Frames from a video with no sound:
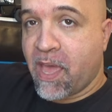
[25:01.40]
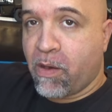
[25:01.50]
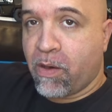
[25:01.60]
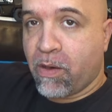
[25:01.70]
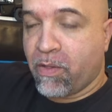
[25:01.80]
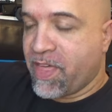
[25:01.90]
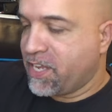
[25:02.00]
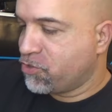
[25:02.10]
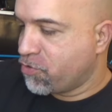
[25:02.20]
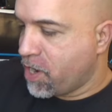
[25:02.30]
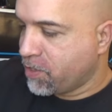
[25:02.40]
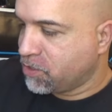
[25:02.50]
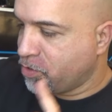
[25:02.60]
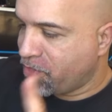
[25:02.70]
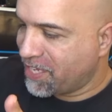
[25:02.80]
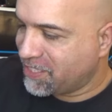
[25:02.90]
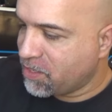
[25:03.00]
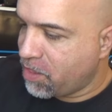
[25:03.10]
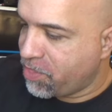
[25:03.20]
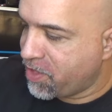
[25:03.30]
out on that tray. So that's
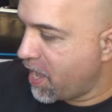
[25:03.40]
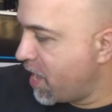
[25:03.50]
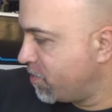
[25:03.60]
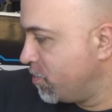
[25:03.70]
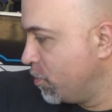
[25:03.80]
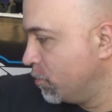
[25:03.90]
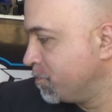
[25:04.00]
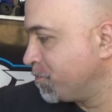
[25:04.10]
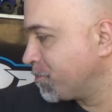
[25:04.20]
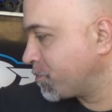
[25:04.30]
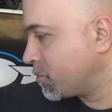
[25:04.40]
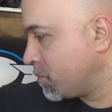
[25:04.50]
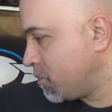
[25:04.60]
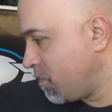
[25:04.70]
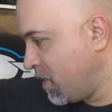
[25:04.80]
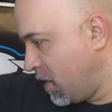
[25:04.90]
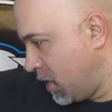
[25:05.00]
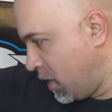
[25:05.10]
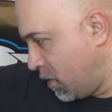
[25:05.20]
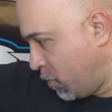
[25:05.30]
the other thing I had to do.
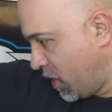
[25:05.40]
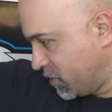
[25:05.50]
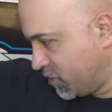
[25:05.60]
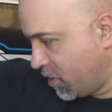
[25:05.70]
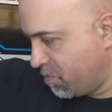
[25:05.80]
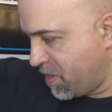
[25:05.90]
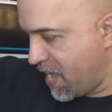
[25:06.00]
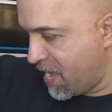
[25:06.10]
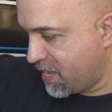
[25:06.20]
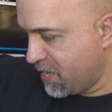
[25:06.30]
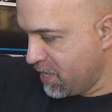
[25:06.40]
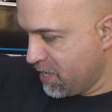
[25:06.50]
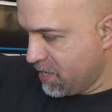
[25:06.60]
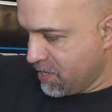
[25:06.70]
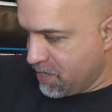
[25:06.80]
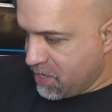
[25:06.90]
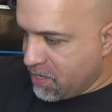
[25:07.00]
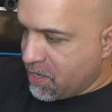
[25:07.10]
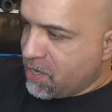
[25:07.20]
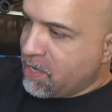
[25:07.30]
What else on the back?
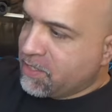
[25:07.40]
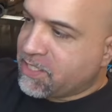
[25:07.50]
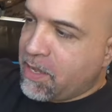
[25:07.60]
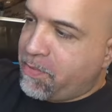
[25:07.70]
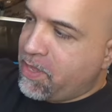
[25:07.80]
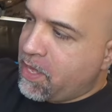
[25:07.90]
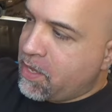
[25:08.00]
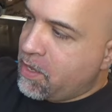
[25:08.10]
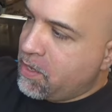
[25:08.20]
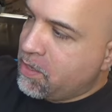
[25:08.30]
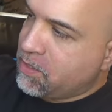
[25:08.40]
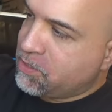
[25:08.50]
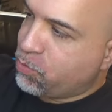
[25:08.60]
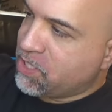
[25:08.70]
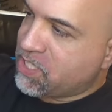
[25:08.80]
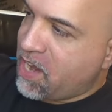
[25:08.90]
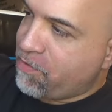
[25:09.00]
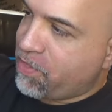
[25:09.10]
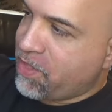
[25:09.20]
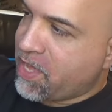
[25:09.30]
Same thing, switched
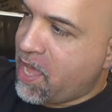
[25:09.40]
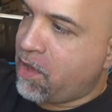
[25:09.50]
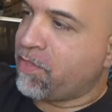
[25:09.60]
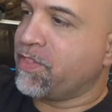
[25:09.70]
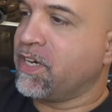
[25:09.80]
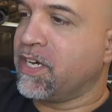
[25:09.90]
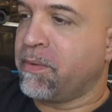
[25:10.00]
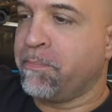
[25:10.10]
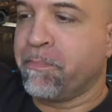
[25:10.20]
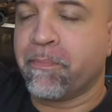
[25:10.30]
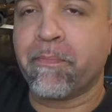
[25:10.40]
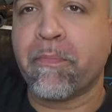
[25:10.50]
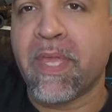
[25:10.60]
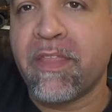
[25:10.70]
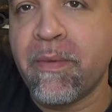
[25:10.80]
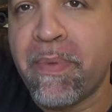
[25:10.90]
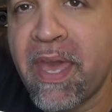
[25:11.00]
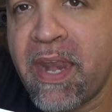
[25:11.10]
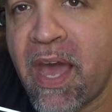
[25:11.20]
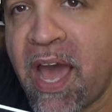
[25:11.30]
everything out. In the
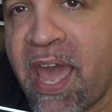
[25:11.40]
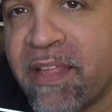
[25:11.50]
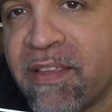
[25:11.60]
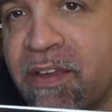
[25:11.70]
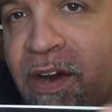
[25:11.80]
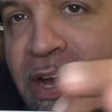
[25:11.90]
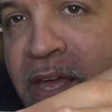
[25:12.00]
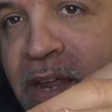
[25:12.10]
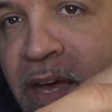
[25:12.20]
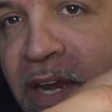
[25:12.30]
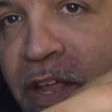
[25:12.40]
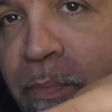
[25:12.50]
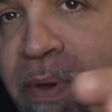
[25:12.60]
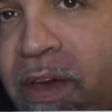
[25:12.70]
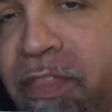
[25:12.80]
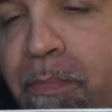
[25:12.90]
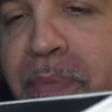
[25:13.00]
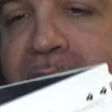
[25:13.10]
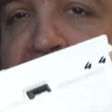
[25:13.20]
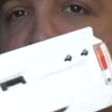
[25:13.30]
bed, I had to cut a little bit of the
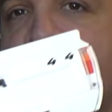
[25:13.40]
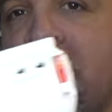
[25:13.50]
bed